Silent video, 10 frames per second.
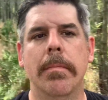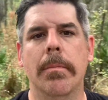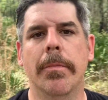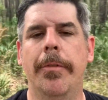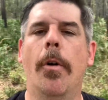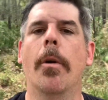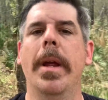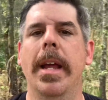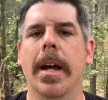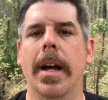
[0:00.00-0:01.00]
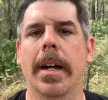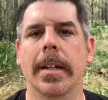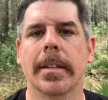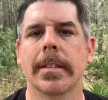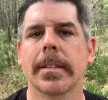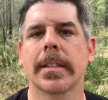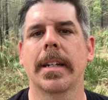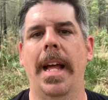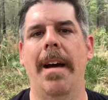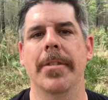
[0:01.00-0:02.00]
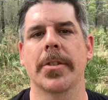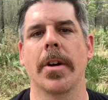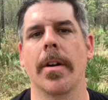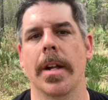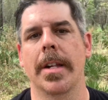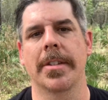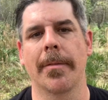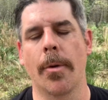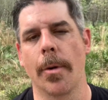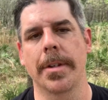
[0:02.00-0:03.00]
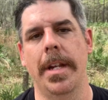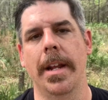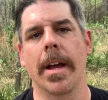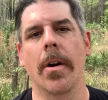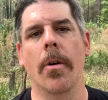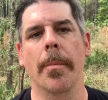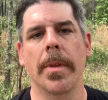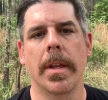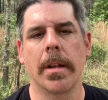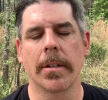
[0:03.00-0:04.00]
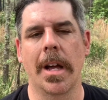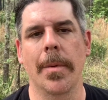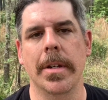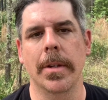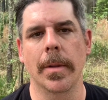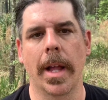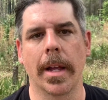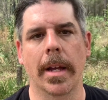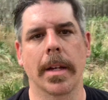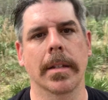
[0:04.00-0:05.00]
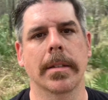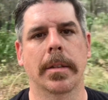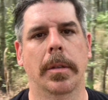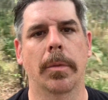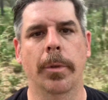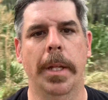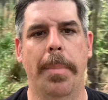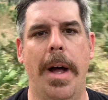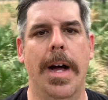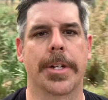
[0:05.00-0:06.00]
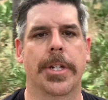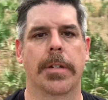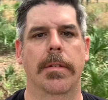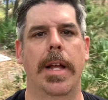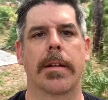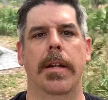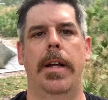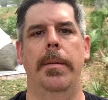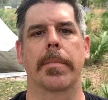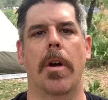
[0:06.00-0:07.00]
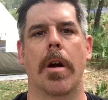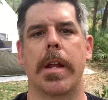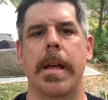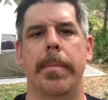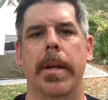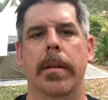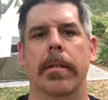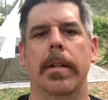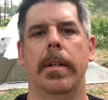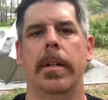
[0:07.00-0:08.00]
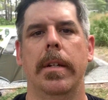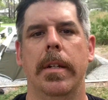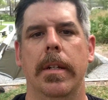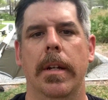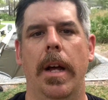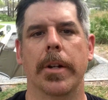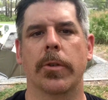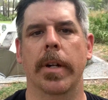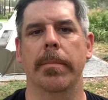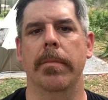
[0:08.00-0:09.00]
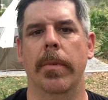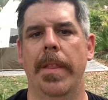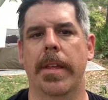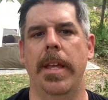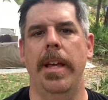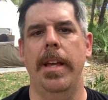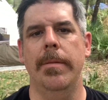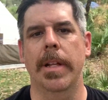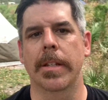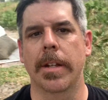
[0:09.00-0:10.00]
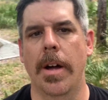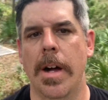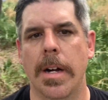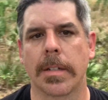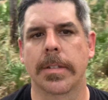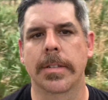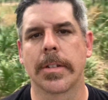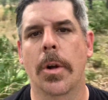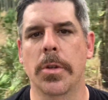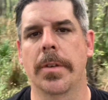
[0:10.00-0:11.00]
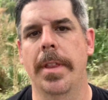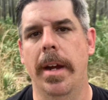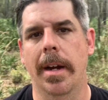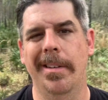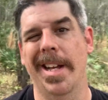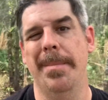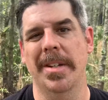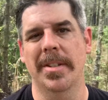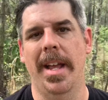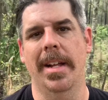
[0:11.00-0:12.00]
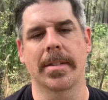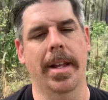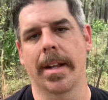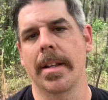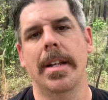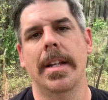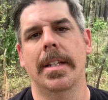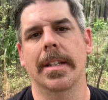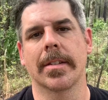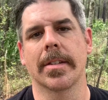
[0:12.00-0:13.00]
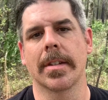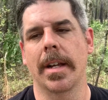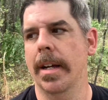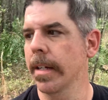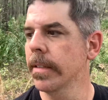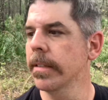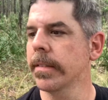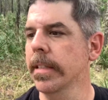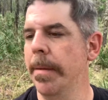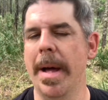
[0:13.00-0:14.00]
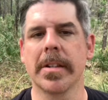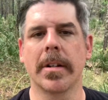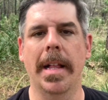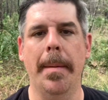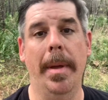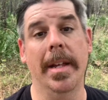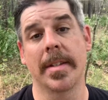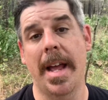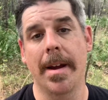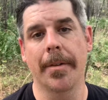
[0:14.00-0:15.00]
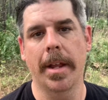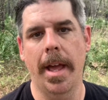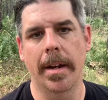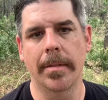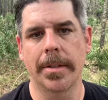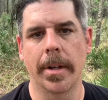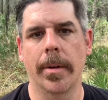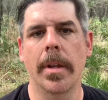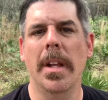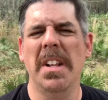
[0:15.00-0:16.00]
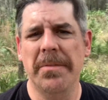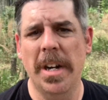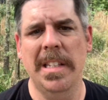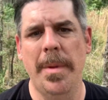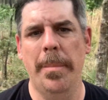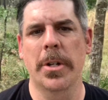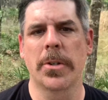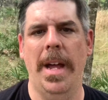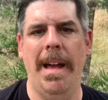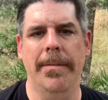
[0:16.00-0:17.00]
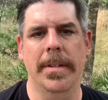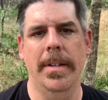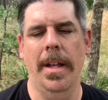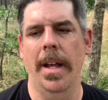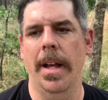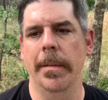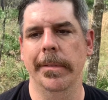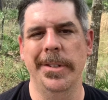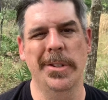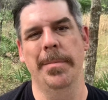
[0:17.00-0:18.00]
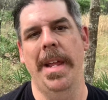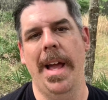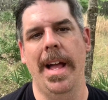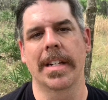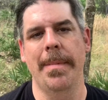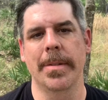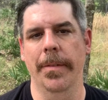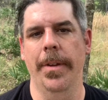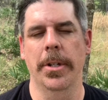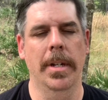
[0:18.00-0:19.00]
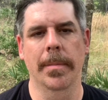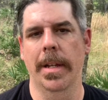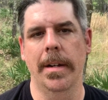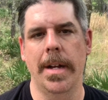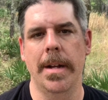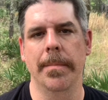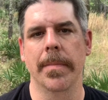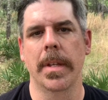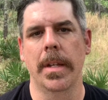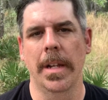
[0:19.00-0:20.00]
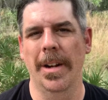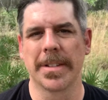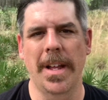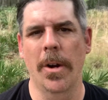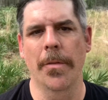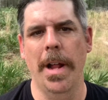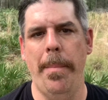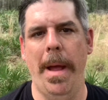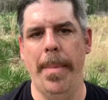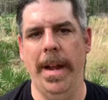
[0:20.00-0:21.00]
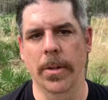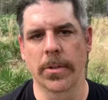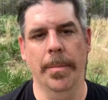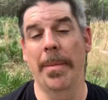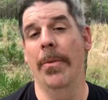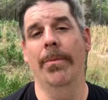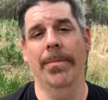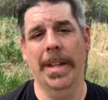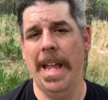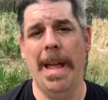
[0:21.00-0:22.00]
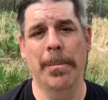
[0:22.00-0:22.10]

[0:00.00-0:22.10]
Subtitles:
Before we have to start self-quarantining at home, thought we'd do like a really posh like car camping trip. We got the kid, we got the dogs, Cole's over there, I got big steaks. Like, this is about as glamping as I ever get. So very limited bushcraft. We'll do some day hikes, maybe some fishing, but you know, it's not an overnight backpacking trip. I mean, camp